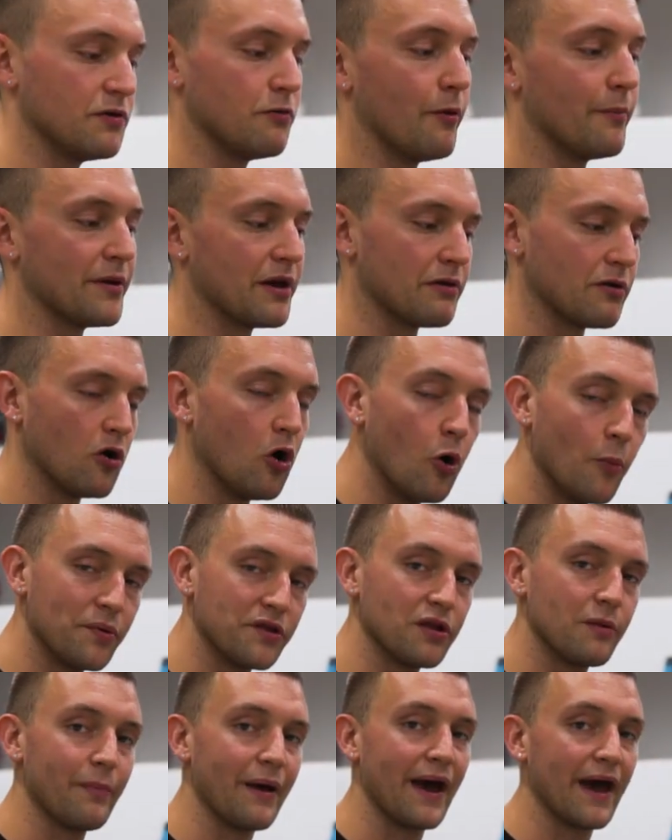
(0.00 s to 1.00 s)
you won't be able to
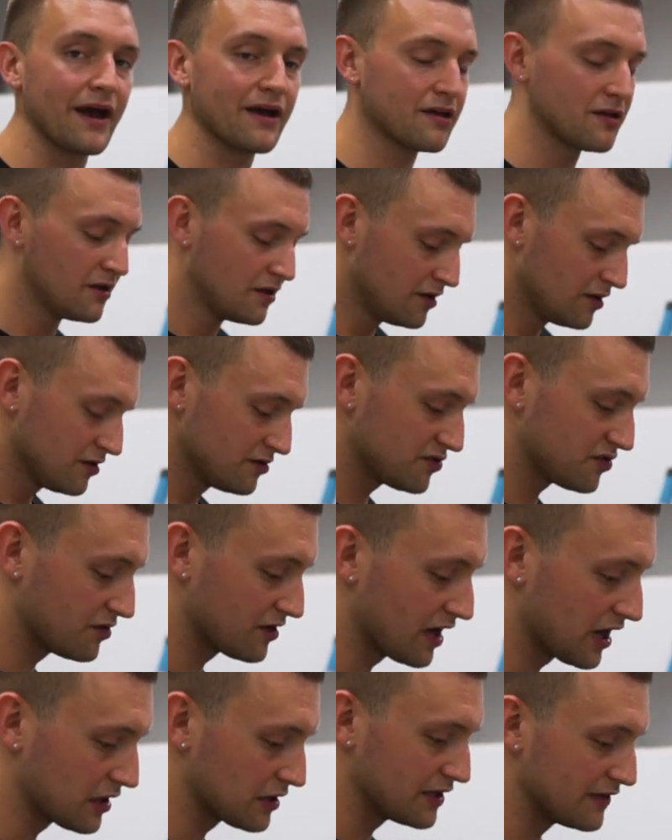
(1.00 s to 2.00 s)
open the back. So
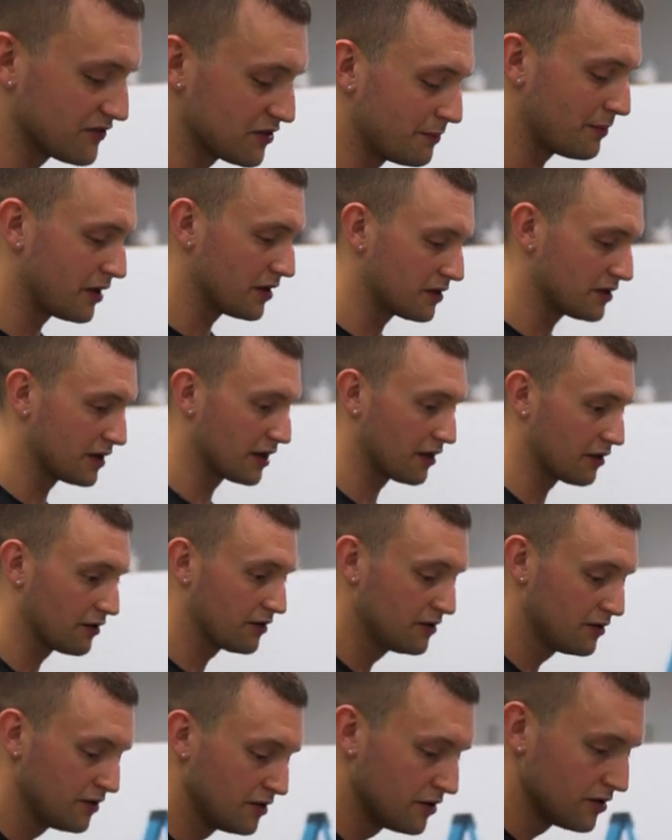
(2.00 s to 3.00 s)
you got to leave the button there.
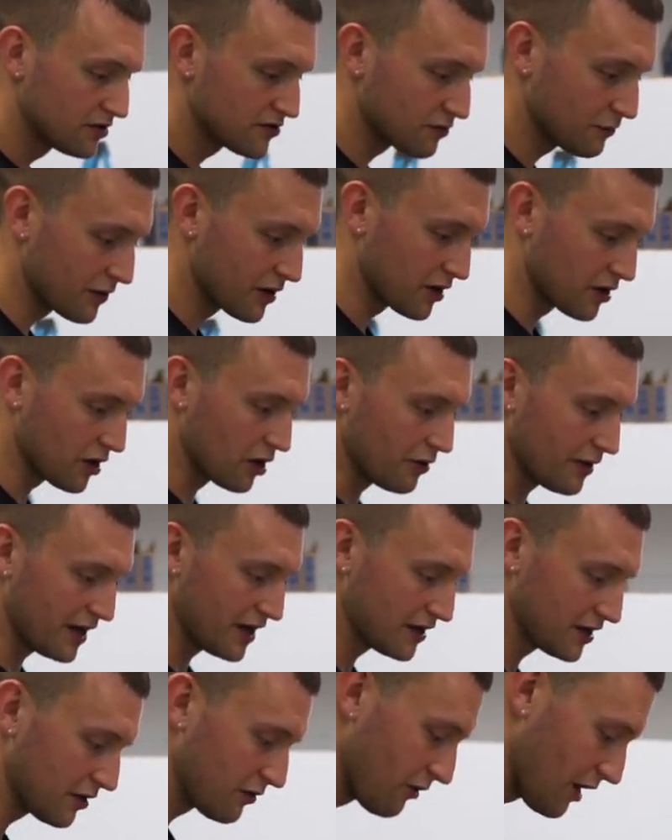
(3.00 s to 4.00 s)
So we're going to go
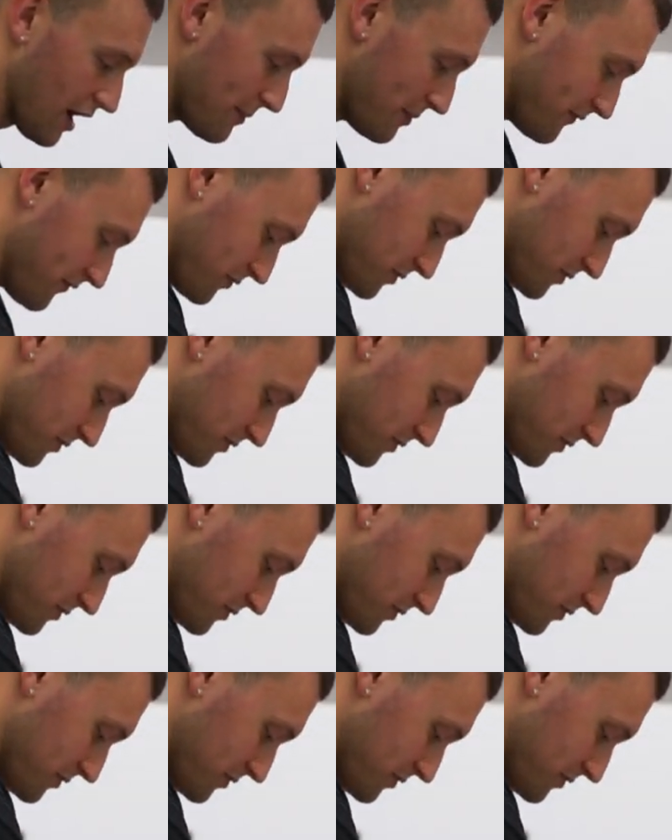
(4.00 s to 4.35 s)
ahead and grab it